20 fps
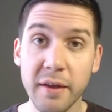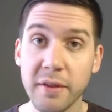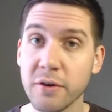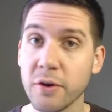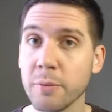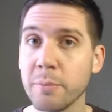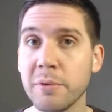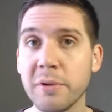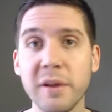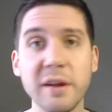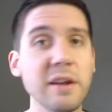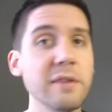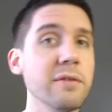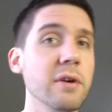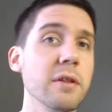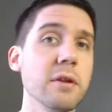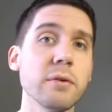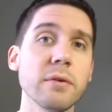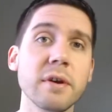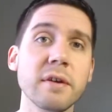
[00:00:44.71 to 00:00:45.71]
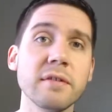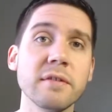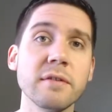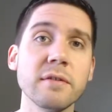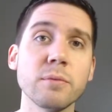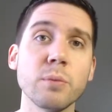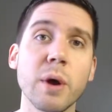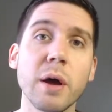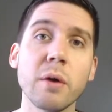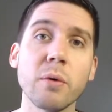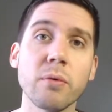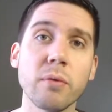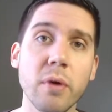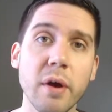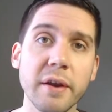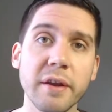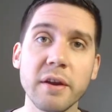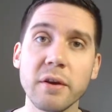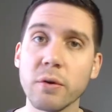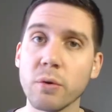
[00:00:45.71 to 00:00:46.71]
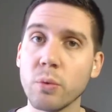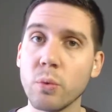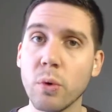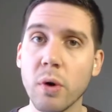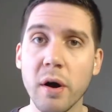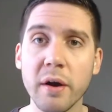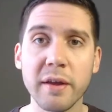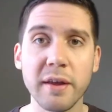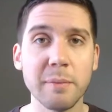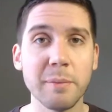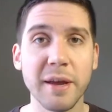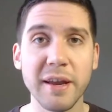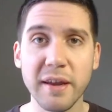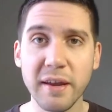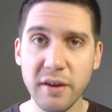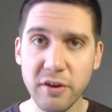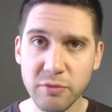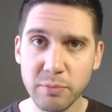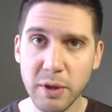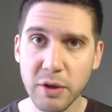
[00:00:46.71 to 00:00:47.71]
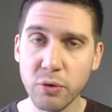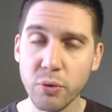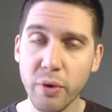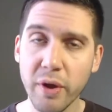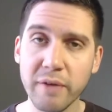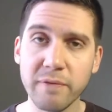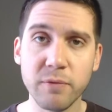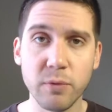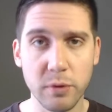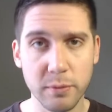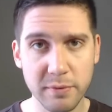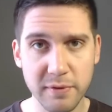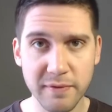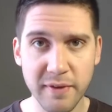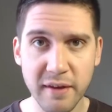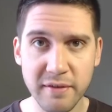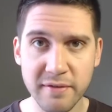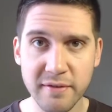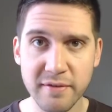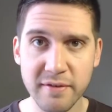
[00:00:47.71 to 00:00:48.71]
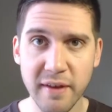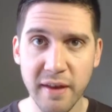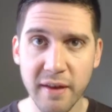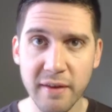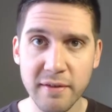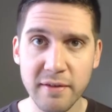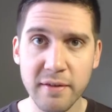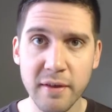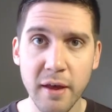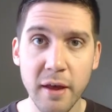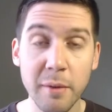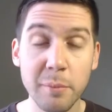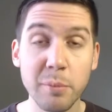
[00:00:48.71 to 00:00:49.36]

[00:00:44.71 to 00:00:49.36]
There are plenty of other reasons why running or walking might each be great forms of exercise,